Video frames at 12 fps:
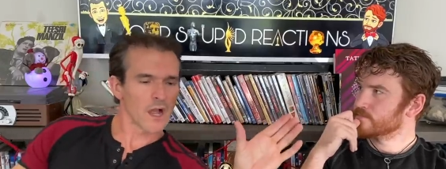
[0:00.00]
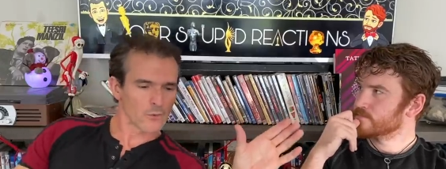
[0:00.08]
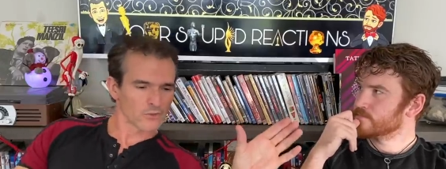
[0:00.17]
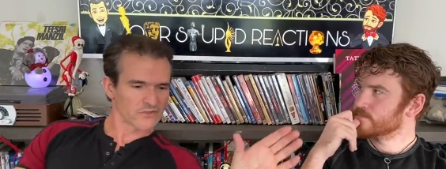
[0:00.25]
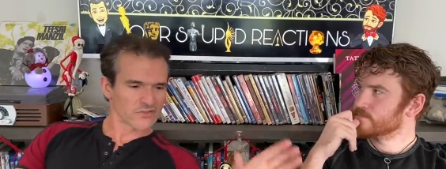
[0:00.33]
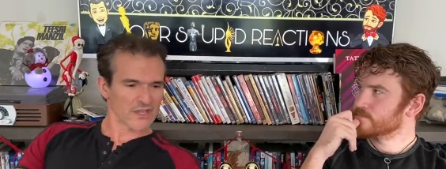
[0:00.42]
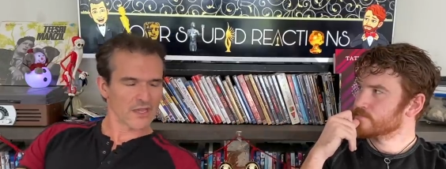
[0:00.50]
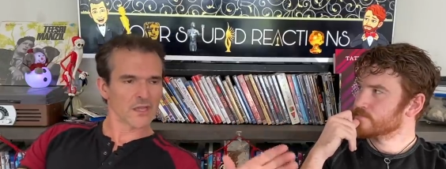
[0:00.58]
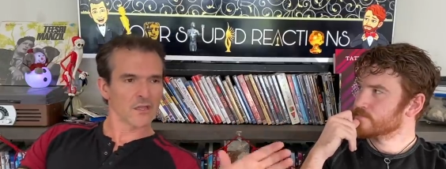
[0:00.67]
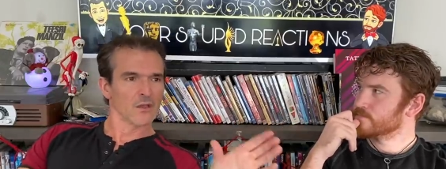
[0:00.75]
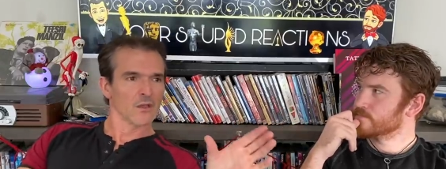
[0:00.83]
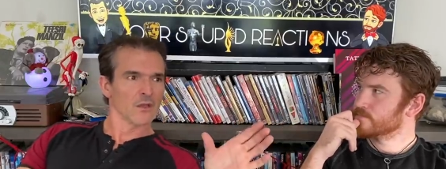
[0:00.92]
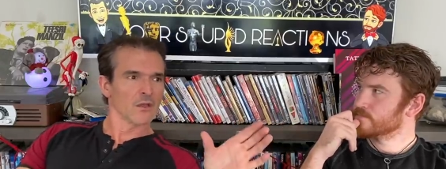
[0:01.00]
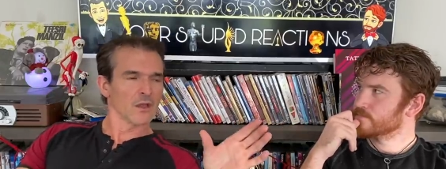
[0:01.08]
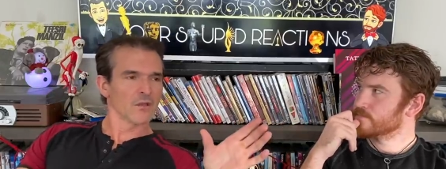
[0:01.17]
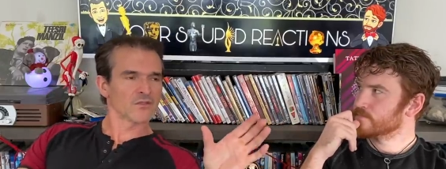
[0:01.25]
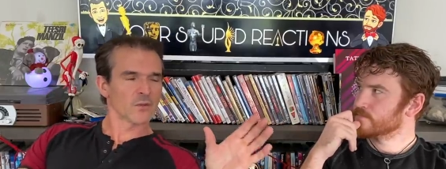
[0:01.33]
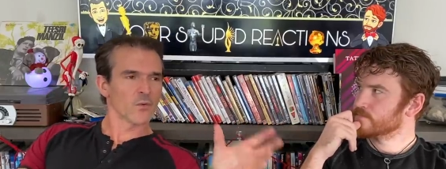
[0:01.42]
Speaker 1: I would say
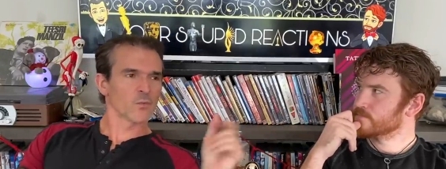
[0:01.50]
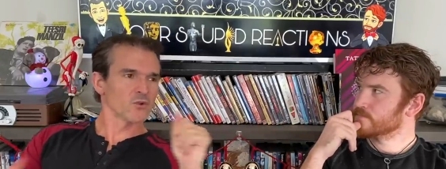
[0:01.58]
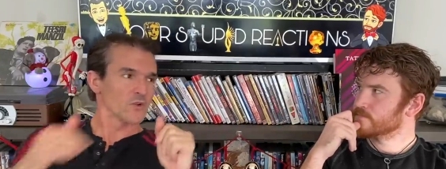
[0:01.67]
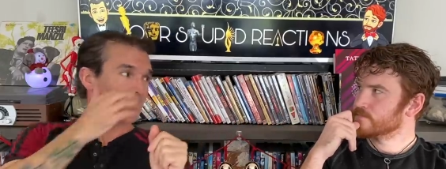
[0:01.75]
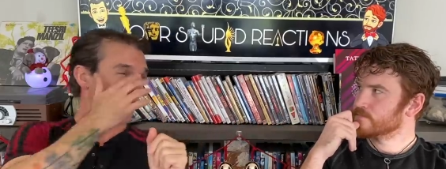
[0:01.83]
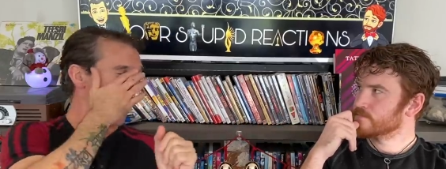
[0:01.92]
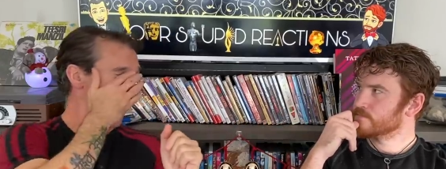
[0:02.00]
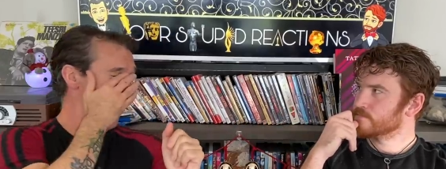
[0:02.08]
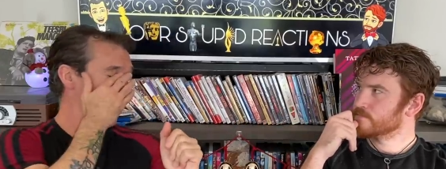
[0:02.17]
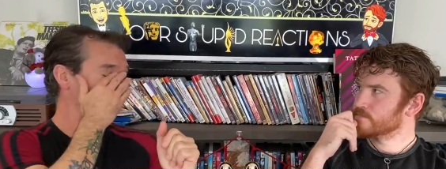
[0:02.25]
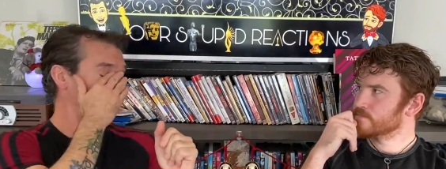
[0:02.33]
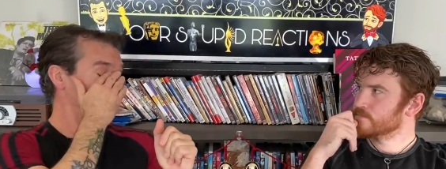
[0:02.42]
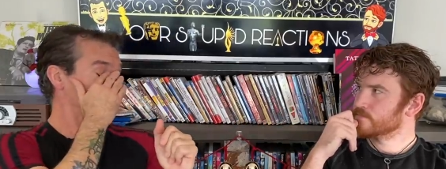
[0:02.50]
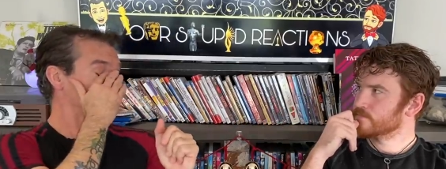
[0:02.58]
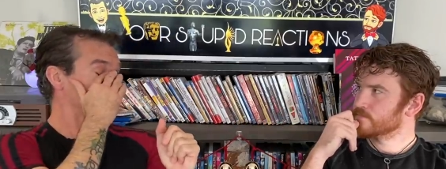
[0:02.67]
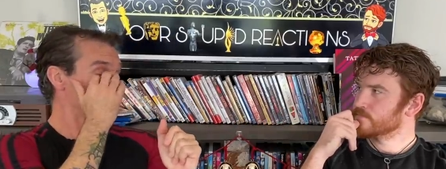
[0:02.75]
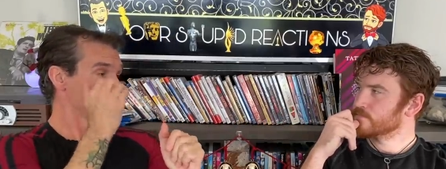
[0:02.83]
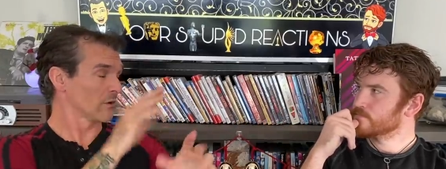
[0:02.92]
if someone were drinking wine
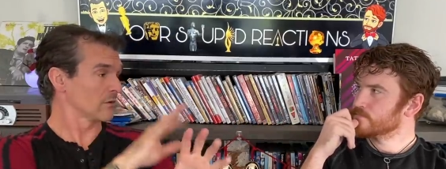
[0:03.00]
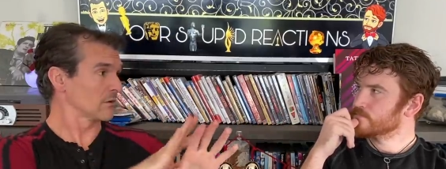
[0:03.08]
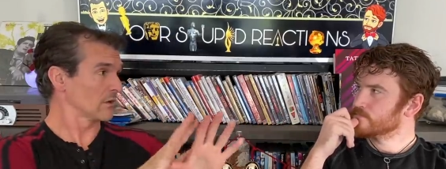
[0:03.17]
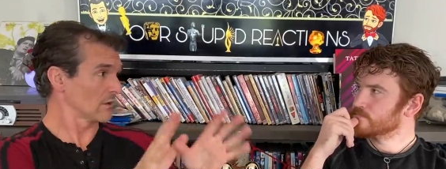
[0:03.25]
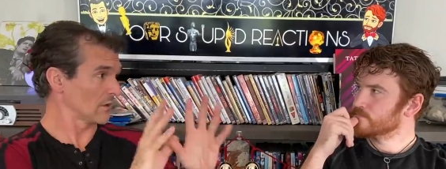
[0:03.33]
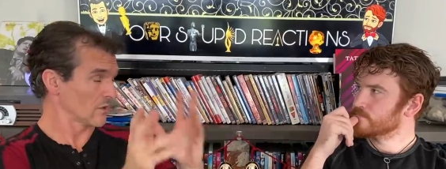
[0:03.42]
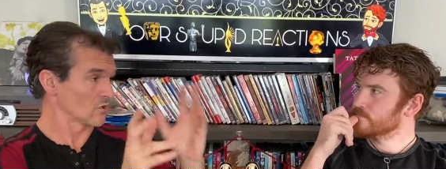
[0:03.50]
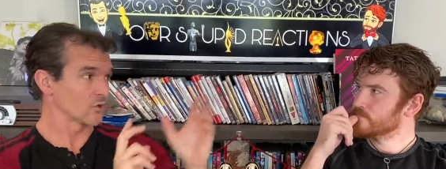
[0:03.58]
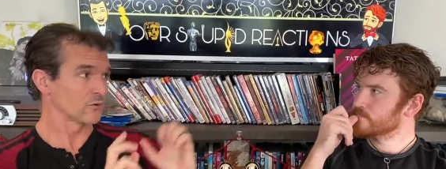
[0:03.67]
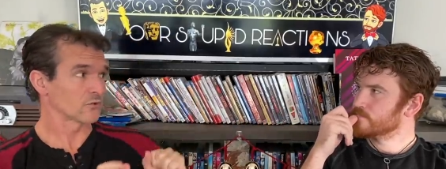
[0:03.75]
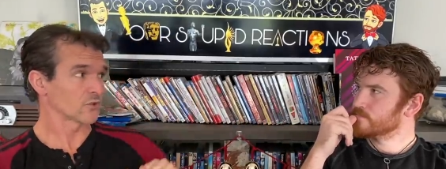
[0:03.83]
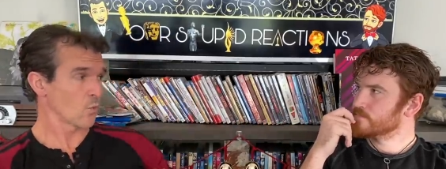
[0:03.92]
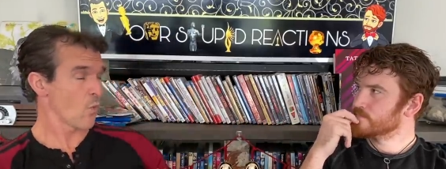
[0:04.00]
and they weren't introduced